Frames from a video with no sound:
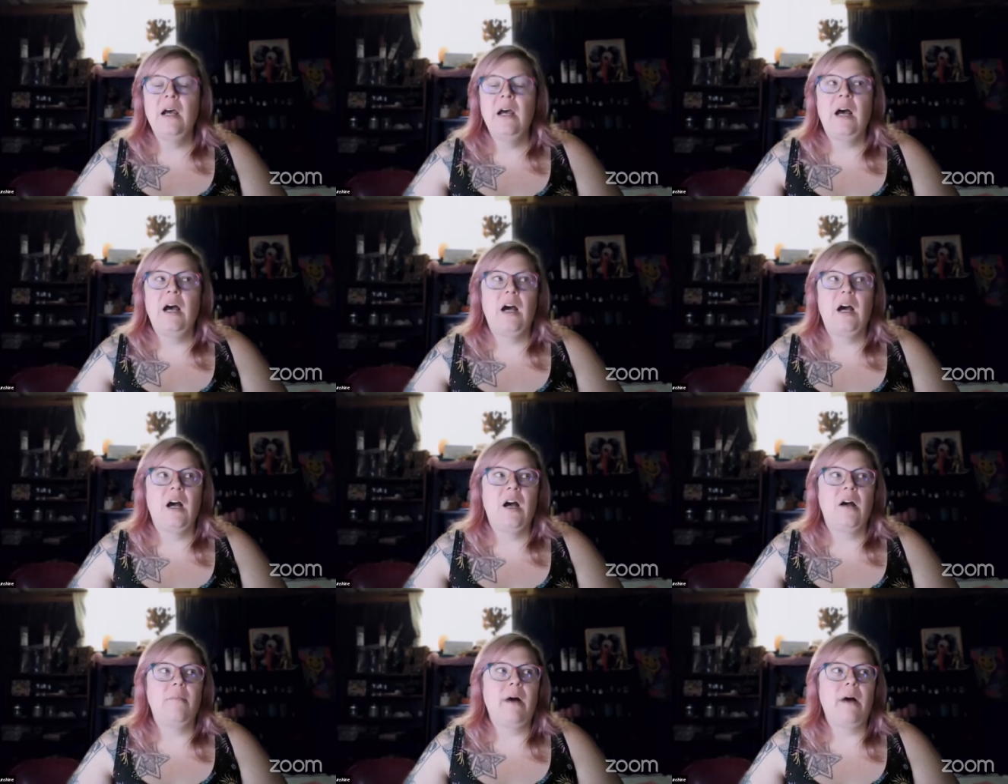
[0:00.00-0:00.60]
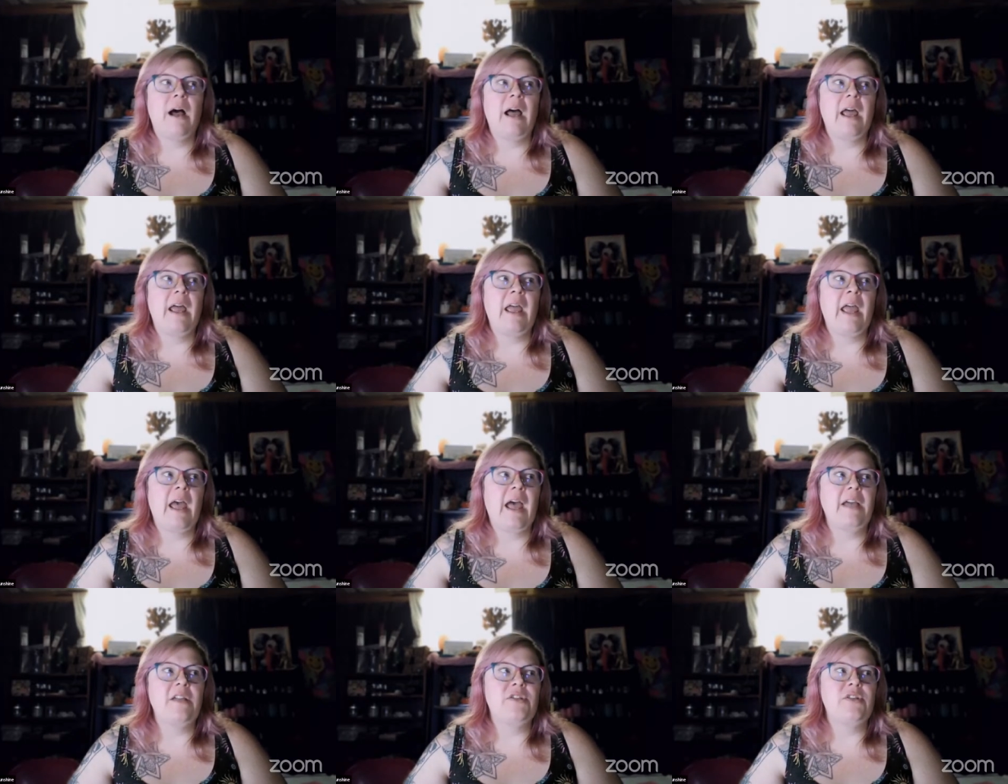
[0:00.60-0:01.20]
I
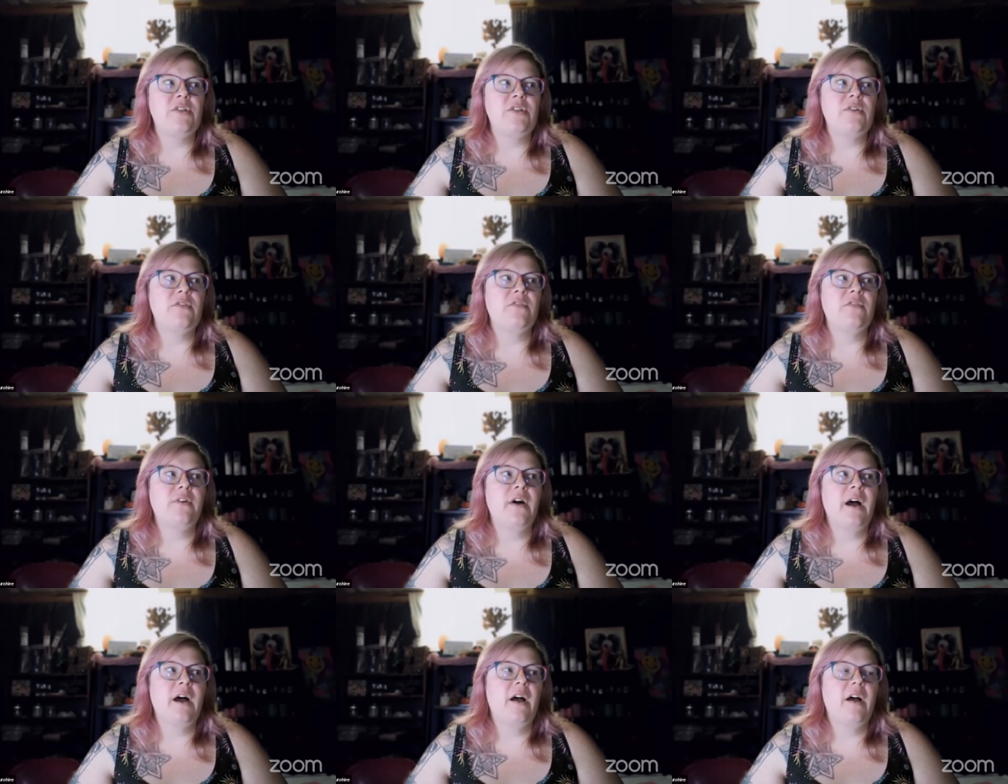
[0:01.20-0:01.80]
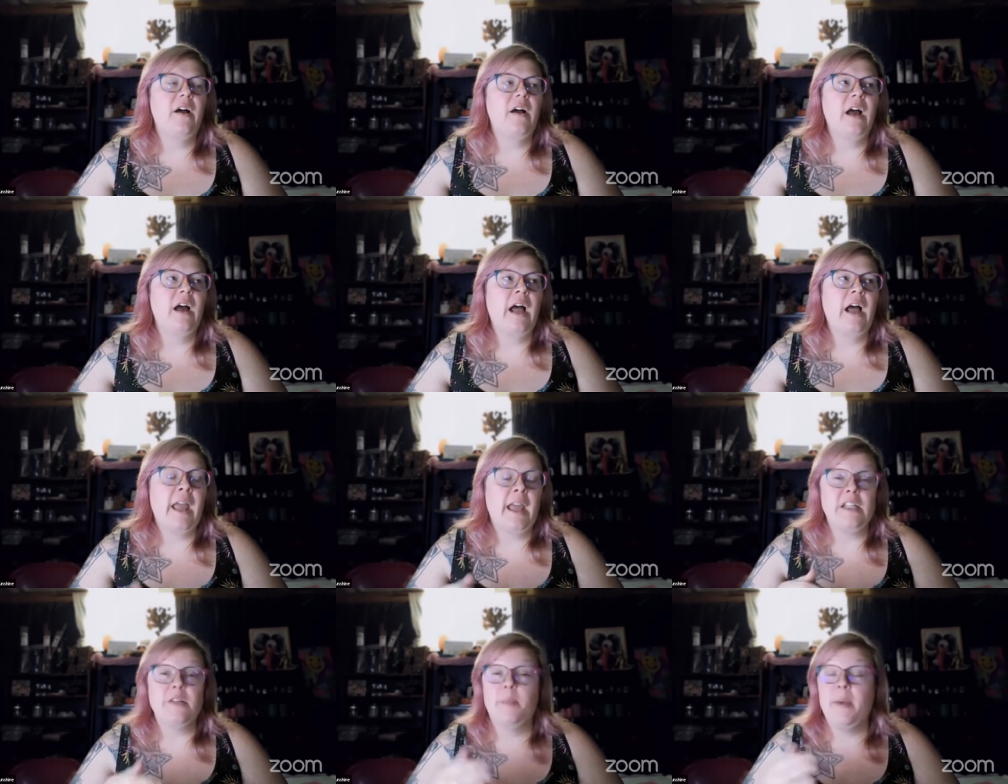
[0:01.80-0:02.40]
had
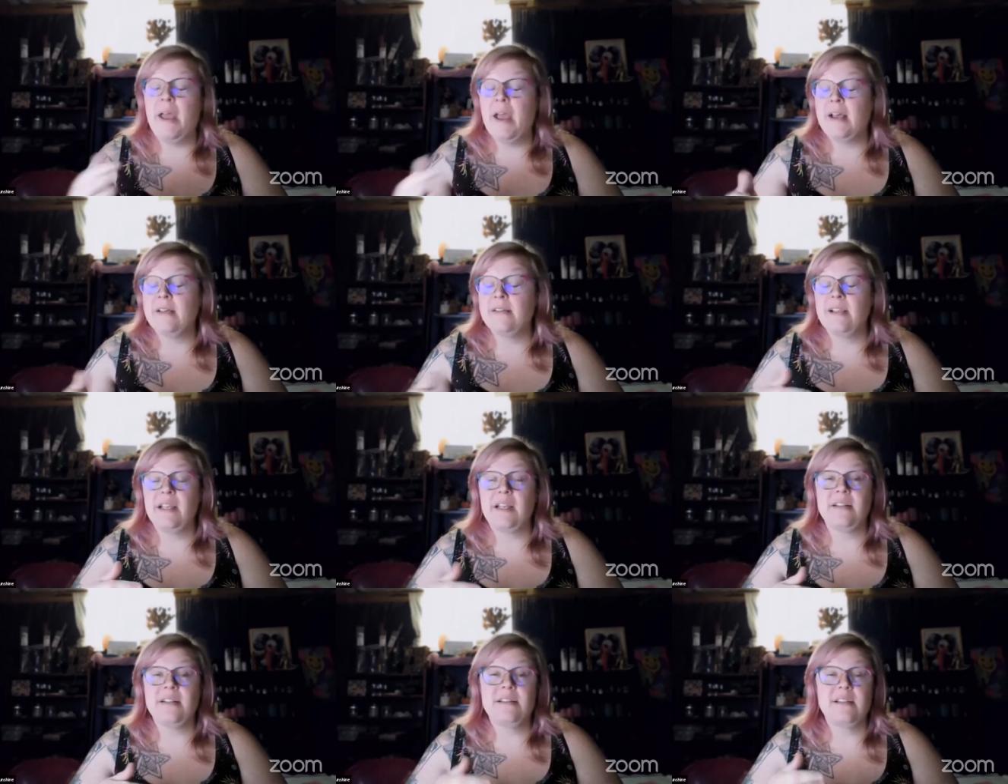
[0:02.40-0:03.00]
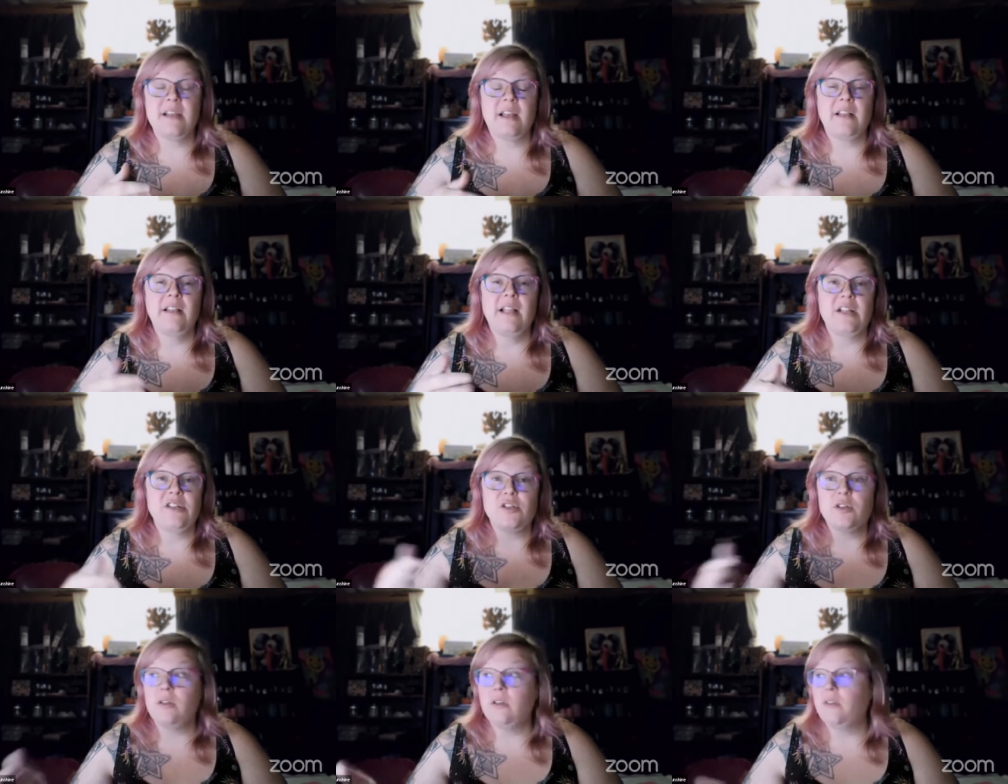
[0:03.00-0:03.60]
to pass like a
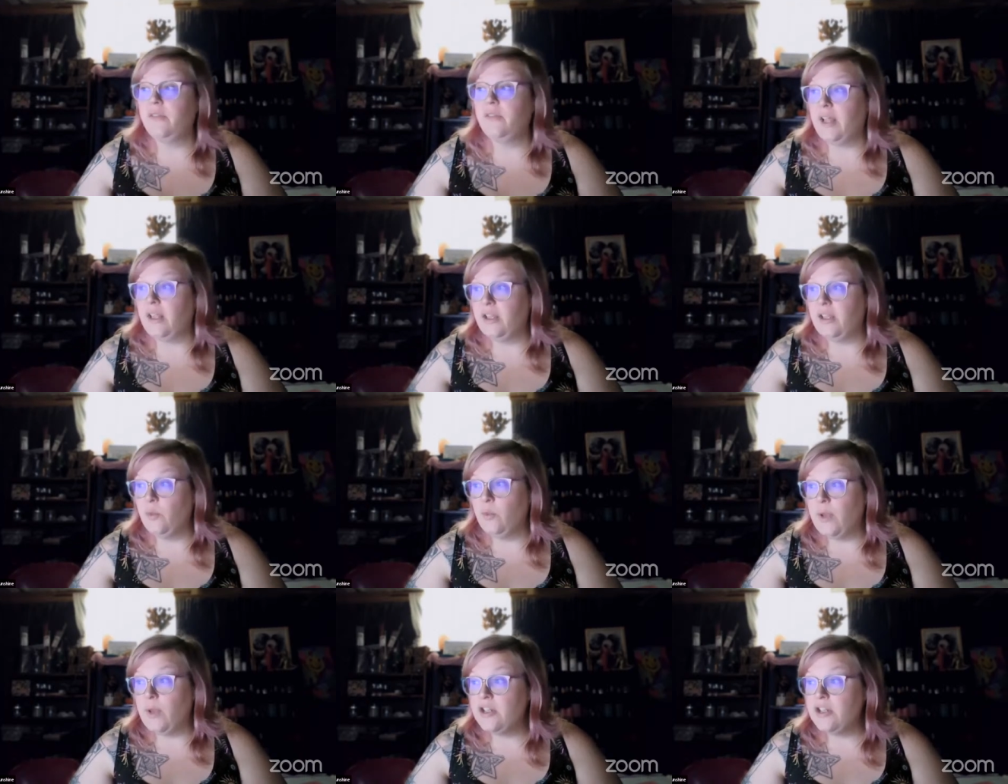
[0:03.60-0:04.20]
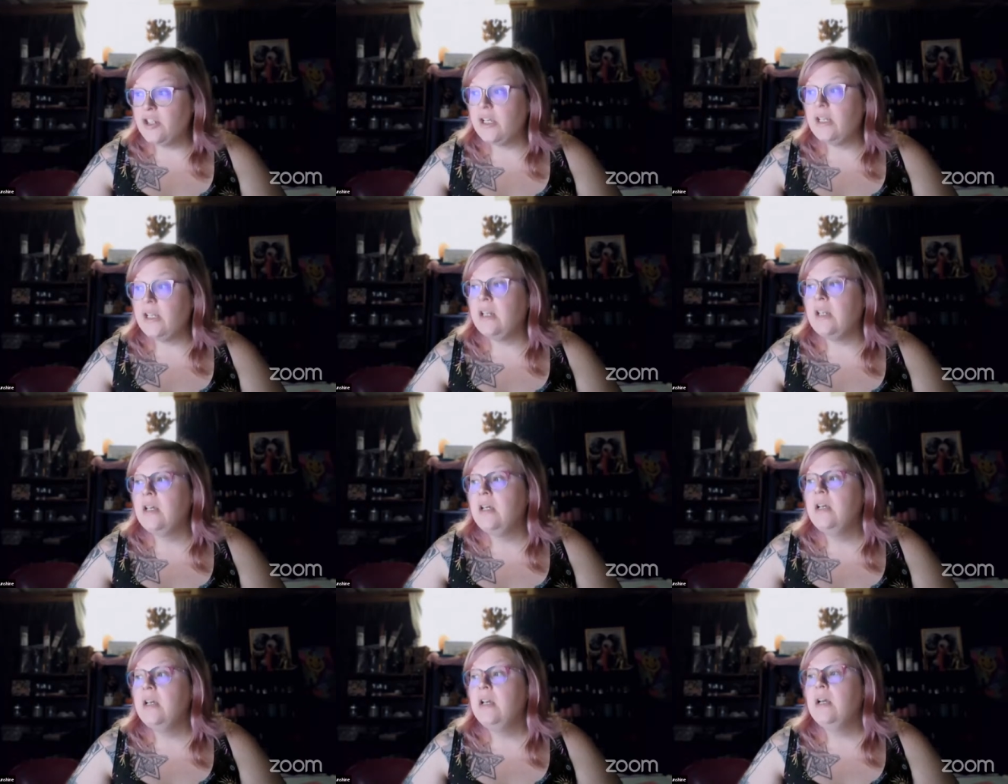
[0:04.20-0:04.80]
psychological evaluation.